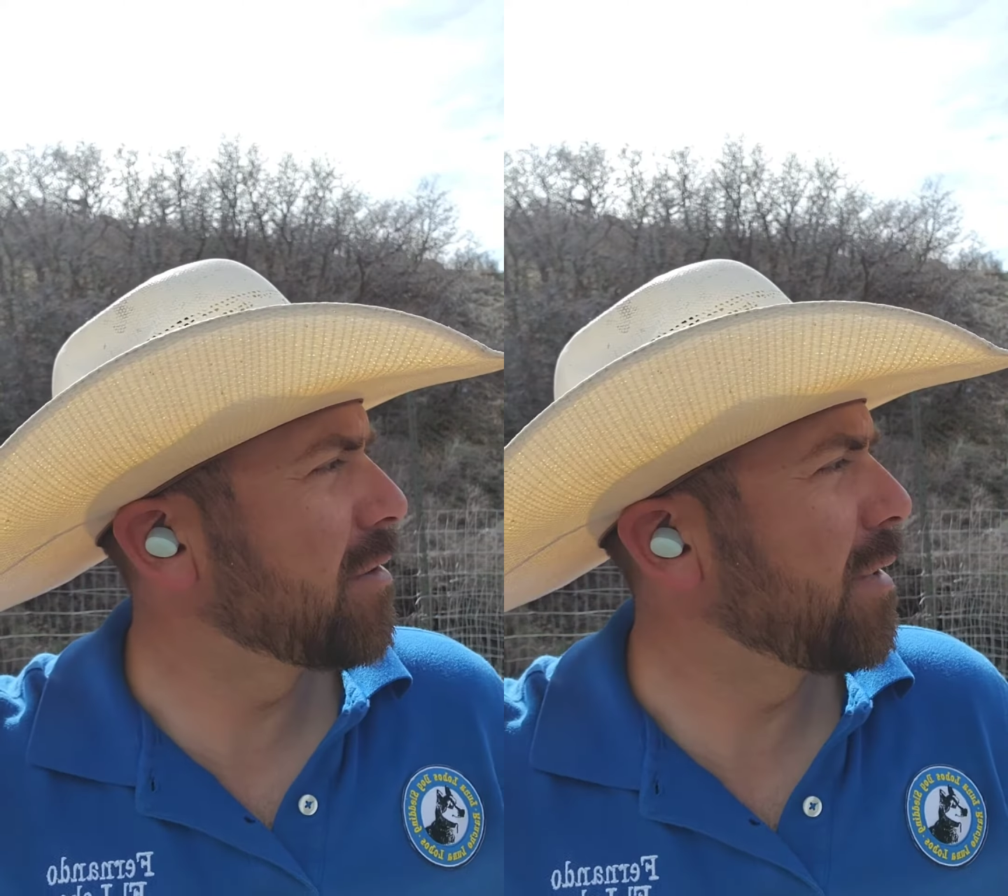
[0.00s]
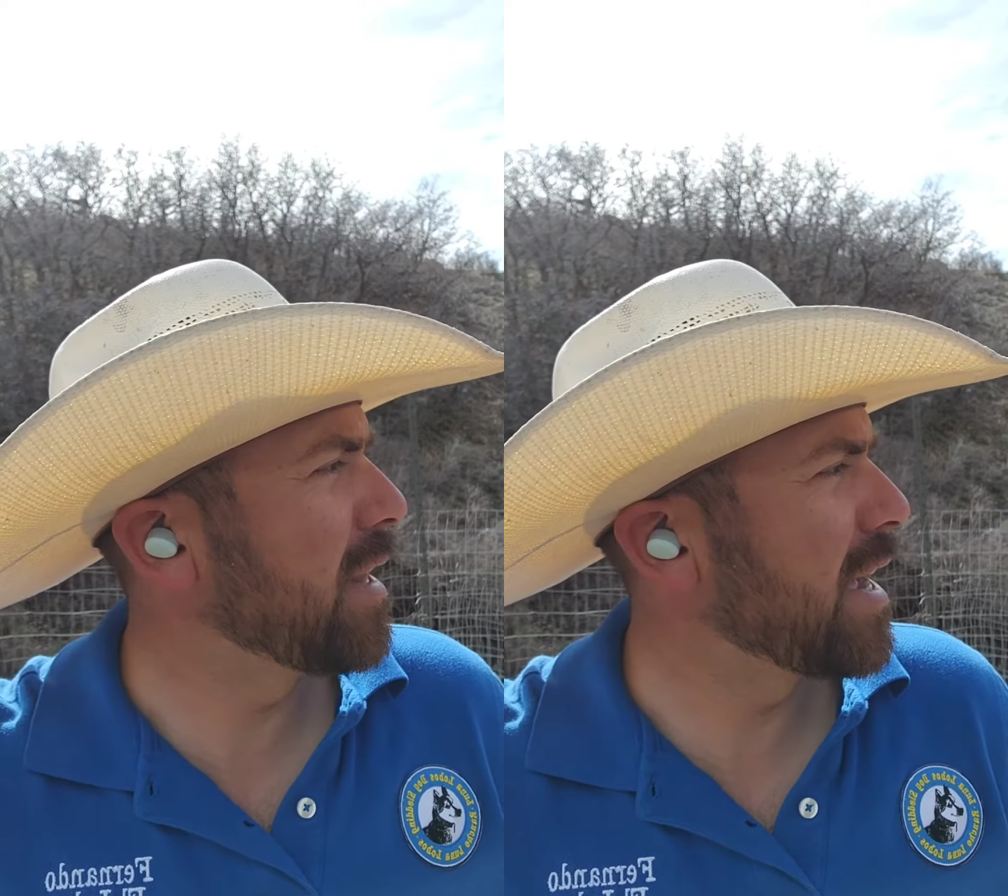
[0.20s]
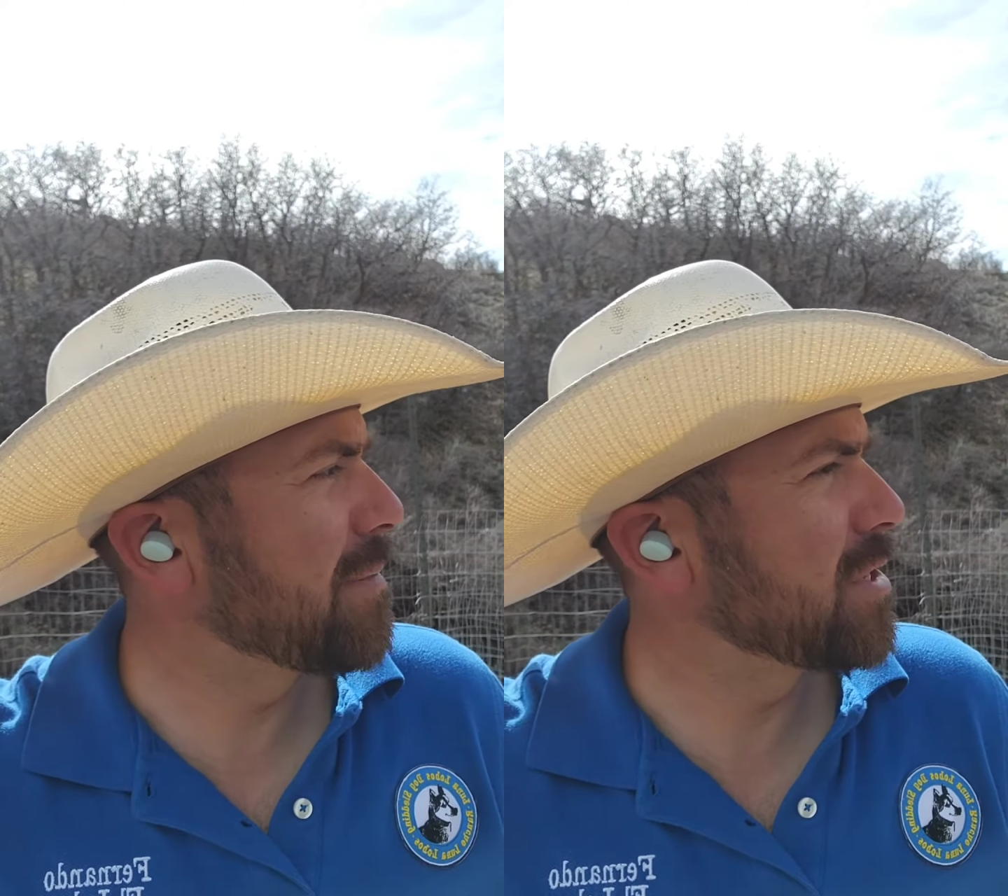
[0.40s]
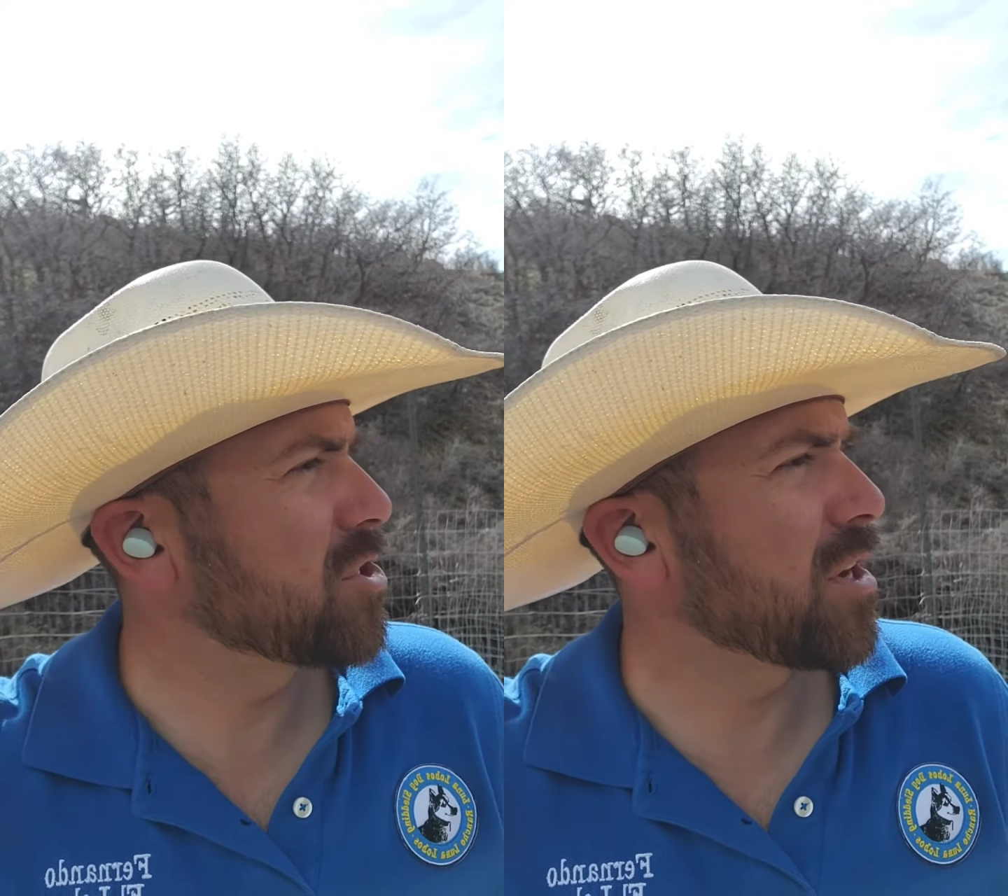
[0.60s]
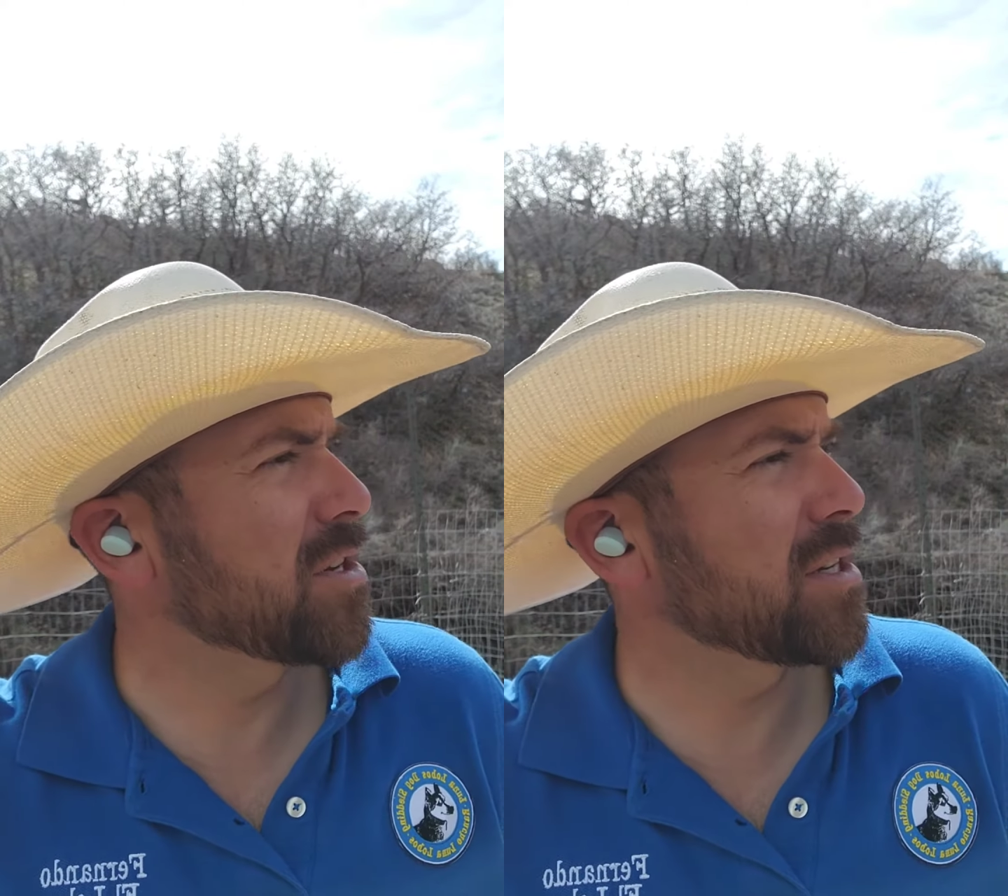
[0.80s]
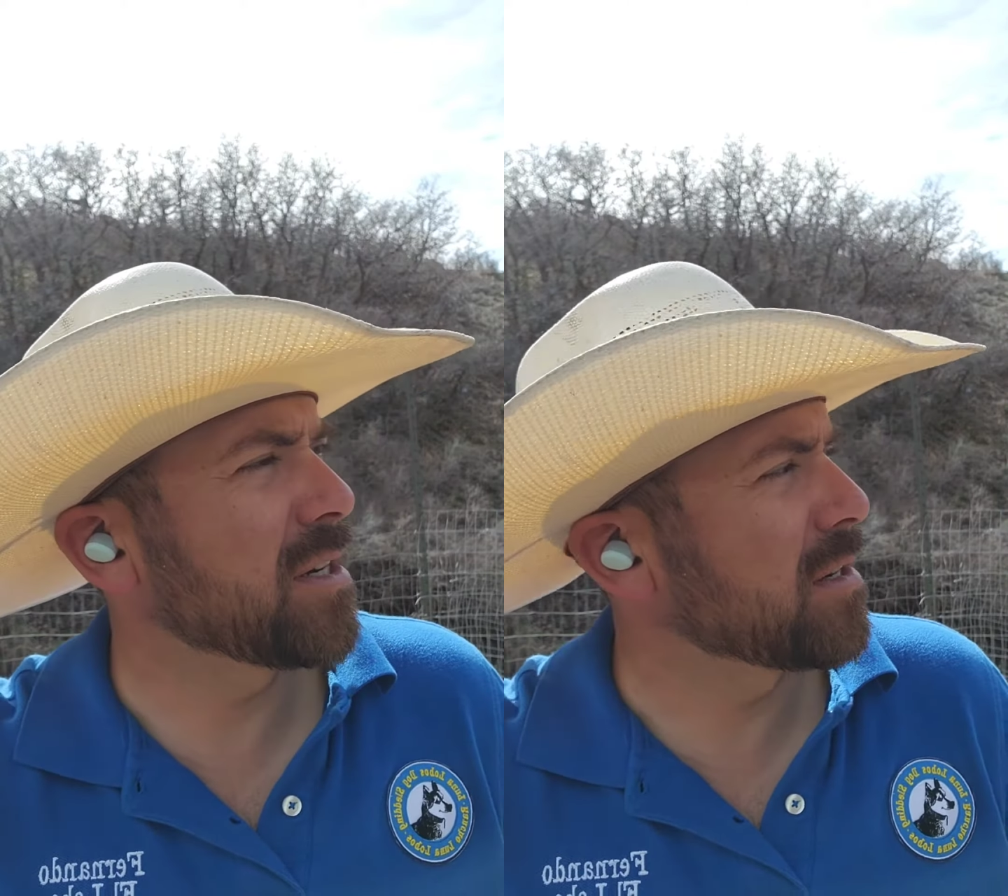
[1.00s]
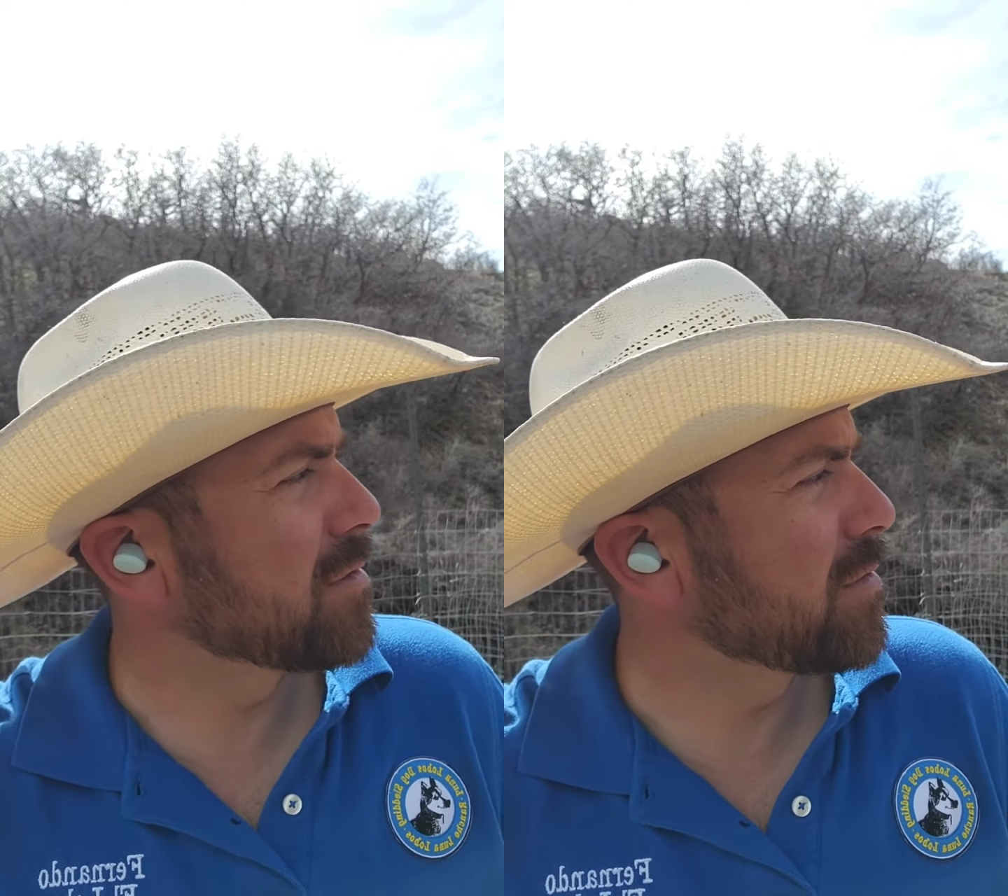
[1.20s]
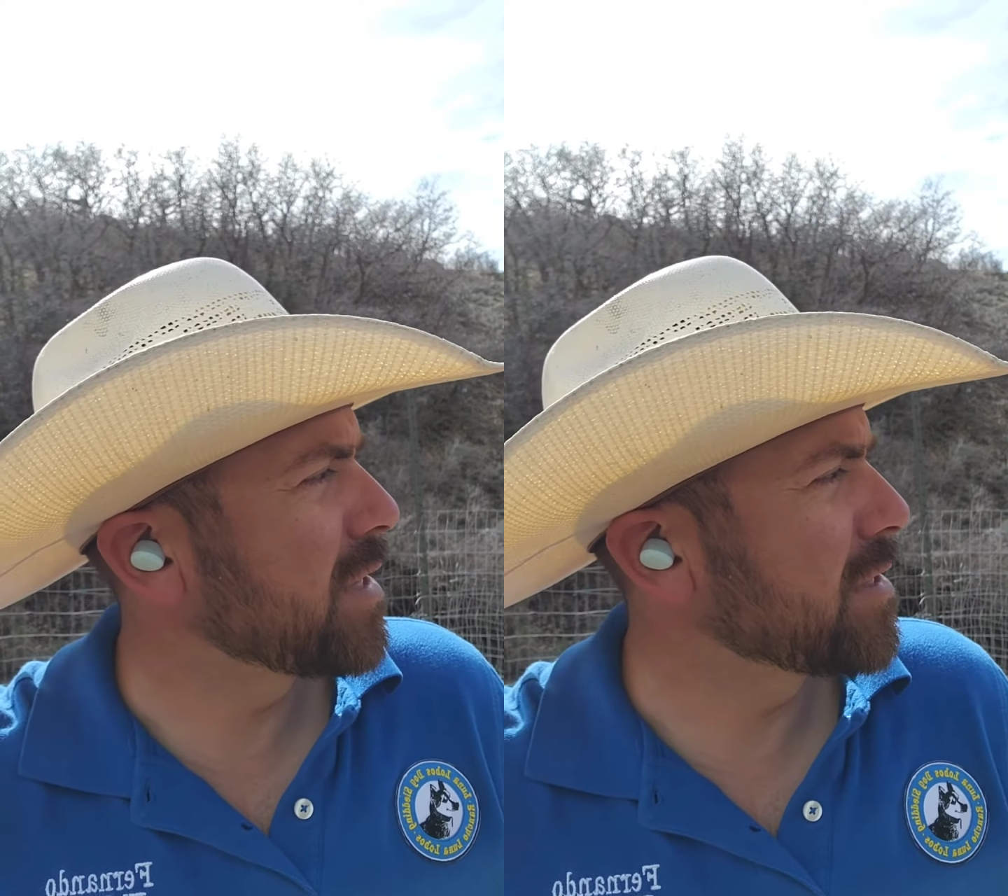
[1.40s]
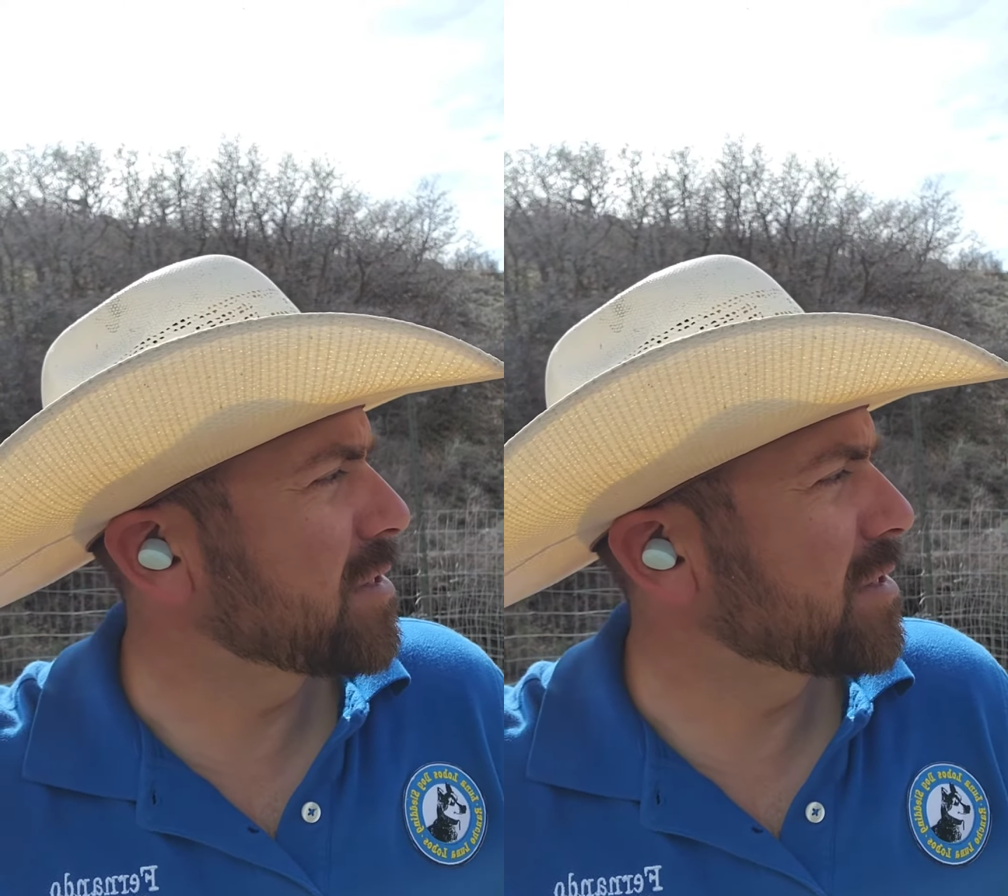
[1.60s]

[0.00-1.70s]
while I'm in charge here and while it's